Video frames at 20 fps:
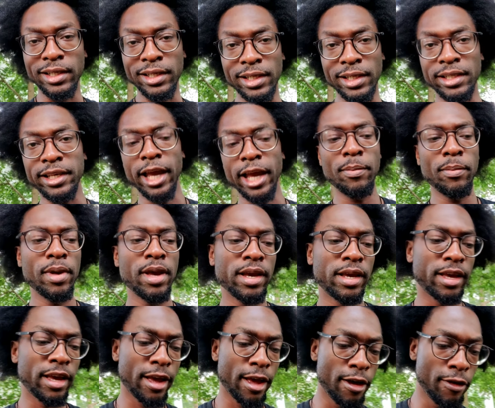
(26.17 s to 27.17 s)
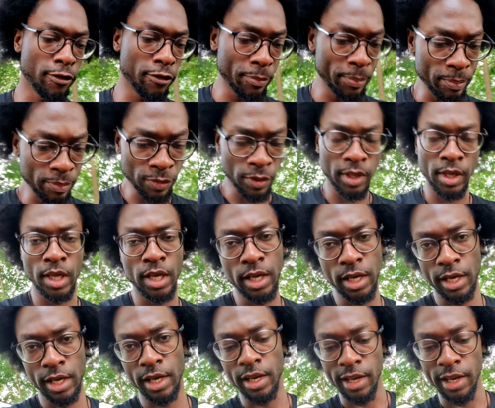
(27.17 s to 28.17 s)
DK Metcalf.
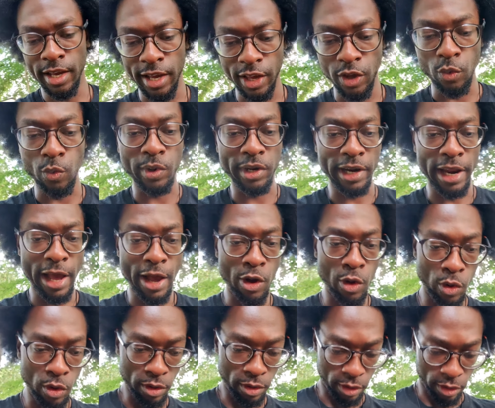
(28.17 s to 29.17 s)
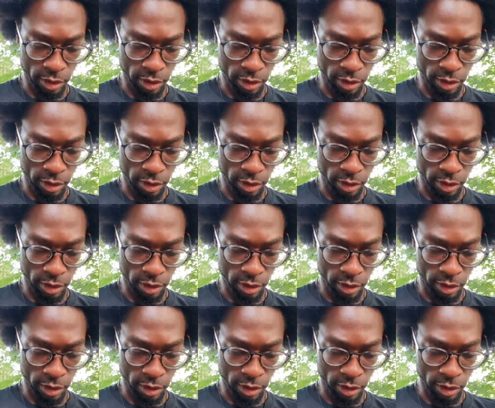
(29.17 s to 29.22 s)
He went out